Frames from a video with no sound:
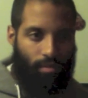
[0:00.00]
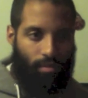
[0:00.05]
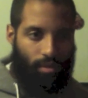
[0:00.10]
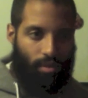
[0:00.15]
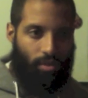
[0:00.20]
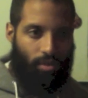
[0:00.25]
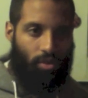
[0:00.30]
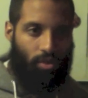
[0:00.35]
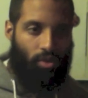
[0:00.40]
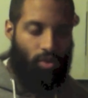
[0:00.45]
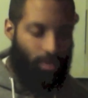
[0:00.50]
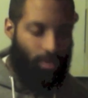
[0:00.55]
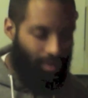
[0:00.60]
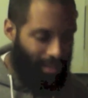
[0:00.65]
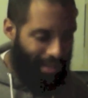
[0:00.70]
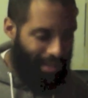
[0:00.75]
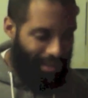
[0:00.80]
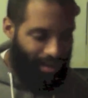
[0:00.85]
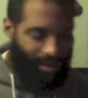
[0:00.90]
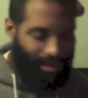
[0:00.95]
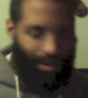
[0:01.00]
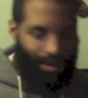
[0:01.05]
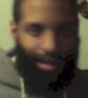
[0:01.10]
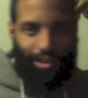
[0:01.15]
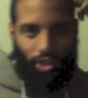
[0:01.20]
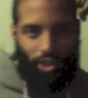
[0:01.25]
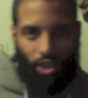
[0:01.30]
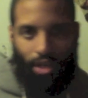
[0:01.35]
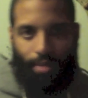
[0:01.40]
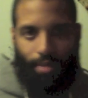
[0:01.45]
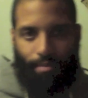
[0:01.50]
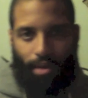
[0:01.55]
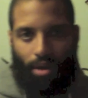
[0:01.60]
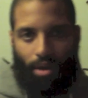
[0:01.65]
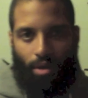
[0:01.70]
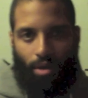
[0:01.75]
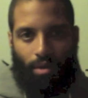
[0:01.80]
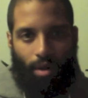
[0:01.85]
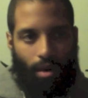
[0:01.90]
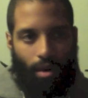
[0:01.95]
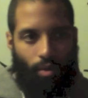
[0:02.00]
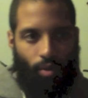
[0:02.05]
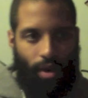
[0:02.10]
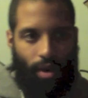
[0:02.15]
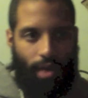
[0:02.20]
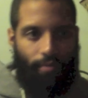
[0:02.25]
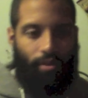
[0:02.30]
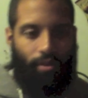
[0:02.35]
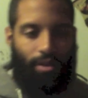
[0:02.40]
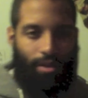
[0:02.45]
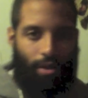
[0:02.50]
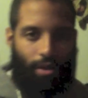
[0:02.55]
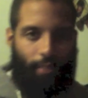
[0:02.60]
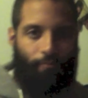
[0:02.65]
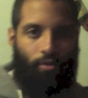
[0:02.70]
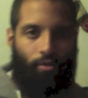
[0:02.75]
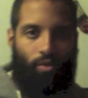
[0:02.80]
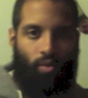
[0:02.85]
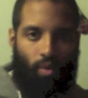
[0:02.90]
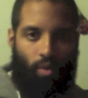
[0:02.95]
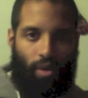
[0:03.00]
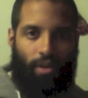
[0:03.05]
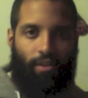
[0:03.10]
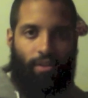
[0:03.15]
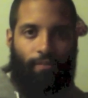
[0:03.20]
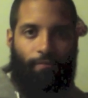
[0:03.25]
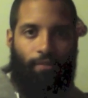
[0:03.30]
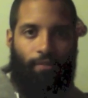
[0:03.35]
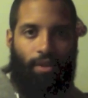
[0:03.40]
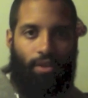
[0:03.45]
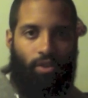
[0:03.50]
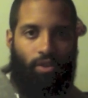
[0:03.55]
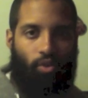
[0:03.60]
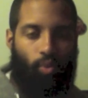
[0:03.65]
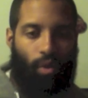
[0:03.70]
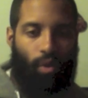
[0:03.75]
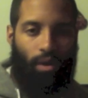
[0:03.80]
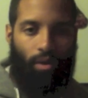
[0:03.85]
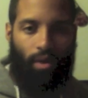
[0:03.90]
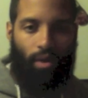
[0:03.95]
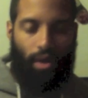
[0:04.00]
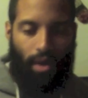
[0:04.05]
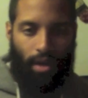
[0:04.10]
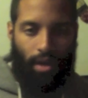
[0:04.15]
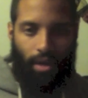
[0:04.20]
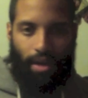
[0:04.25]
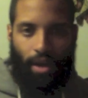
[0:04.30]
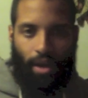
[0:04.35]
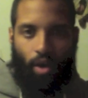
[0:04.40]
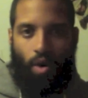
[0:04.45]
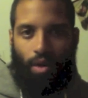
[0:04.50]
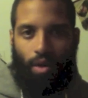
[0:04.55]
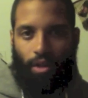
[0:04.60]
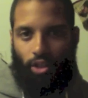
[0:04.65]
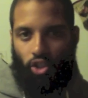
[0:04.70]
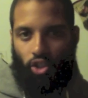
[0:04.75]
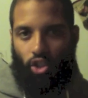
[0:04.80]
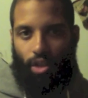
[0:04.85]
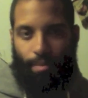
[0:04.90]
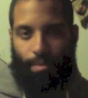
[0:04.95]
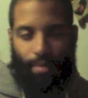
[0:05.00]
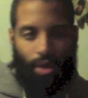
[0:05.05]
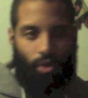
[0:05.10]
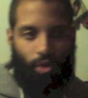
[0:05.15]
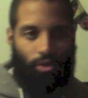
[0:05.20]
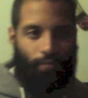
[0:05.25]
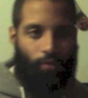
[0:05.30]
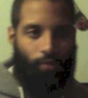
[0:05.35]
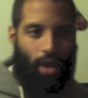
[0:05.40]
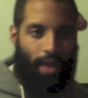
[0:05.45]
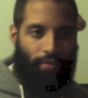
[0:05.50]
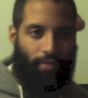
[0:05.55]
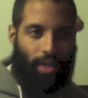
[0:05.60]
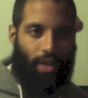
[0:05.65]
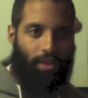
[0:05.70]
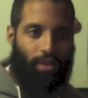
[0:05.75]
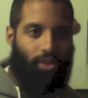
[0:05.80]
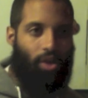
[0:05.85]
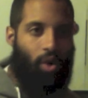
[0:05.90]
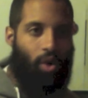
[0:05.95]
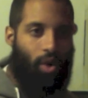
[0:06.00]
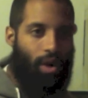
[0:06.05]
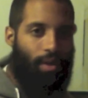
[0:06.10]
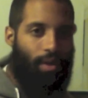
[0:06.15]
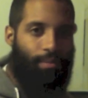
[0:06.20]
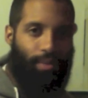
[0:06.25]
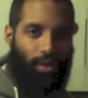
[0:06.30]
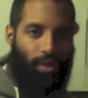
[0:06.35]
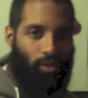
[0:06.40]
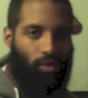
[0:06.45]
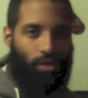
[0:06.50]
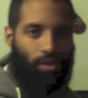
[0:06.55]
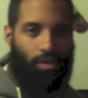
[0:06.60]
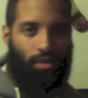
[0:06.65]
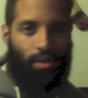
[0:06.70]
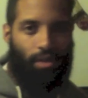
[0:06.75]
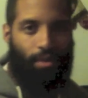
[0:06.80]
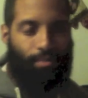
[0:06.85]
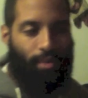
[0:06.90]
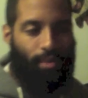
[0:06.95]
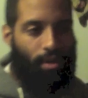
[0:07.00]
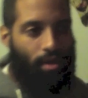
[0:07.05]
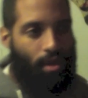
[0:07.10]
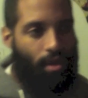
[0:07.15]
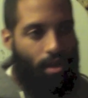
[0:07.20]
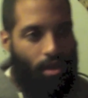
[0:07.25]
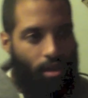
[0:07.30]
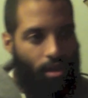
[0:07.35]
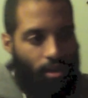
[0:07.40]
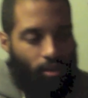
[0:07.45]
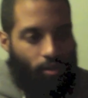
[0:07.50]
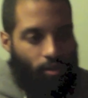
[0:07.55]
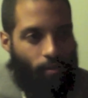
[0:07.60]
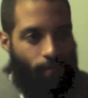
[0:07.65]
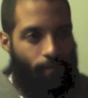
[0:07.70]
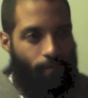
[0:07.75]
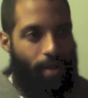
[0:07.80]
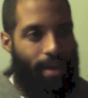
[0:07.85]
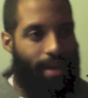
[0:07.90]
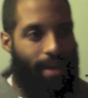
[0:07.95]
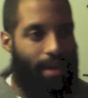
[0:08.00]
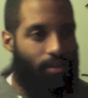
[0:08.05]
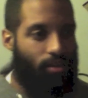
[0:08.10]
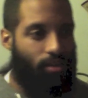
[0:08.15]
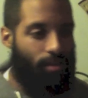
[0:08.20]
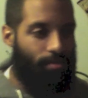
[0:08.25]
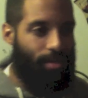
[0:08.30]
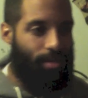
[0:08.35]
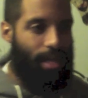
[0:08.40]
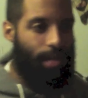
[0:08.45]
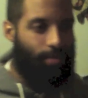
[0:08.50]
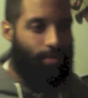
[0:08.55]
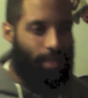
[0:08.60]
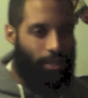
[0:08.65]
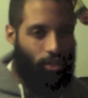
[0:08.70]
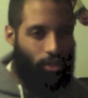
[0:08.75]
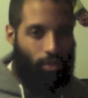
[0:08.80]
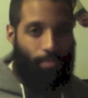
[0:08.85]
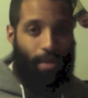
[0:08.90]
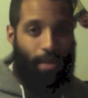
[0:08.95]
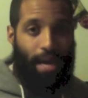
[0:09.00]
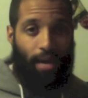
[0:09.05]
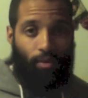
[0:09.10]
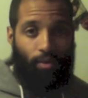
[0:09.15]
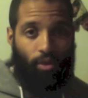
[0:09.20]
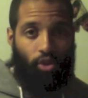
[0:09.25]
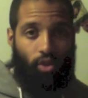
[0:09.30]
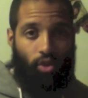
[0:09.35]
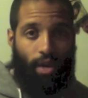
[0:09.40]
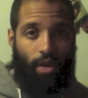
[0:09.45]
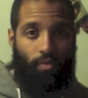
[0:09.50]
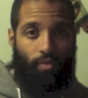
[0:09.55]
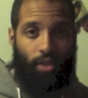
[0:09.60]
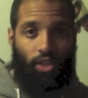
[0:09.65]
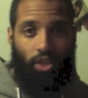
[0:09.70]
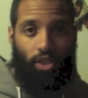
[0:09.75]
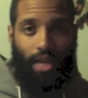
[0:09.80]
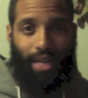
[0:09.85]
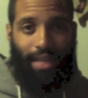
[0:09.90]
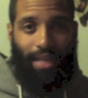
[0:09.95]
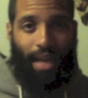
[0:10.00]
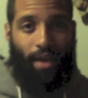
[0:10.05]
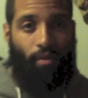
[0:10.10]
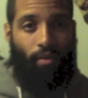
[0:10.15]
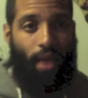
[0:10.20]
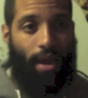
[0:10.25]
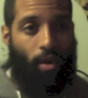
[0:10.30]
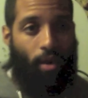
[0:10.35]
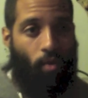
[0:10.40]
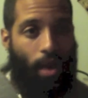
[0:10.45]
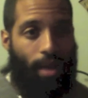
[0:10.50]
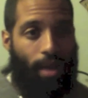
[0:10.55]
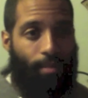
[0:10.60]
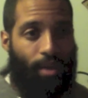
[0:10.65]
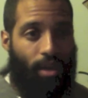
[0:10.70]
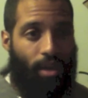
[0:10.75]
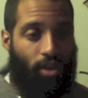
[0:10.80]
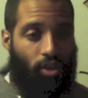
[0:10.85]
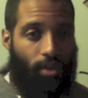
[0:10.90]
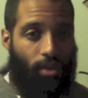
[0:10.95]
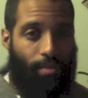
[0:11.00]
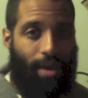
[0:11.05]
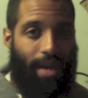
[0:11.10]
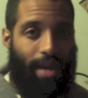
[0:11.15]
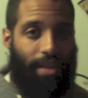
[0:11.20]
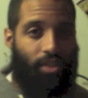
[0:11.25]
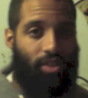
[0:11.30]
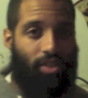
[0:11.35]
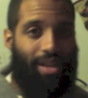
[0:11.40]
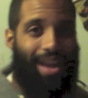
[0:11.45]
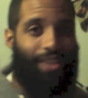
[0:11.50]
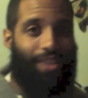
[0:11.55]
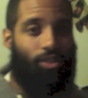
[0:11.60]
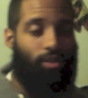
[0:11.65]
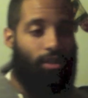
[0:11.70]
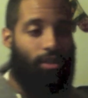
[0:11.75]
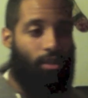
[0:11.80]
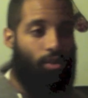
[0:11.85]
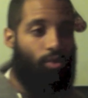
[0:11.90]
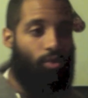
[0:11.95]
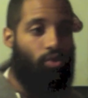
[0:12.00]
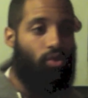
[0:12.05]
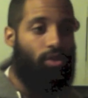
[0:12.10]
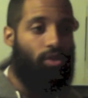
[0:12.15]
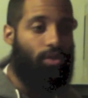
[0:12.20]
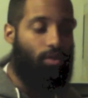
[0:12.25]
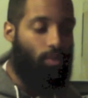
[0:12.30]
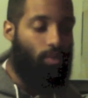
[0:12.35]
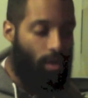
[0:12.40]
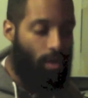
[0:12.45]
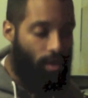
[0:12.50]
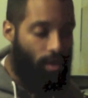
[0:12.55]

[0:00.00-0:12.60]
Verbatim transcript: so like a, a, cheat meal or whatever you know if you work in the fitness world they call it cheat meals if you have like a donut or pizza or something you'll find out sometimes that your body will try to reject that right away because your body's naturally used to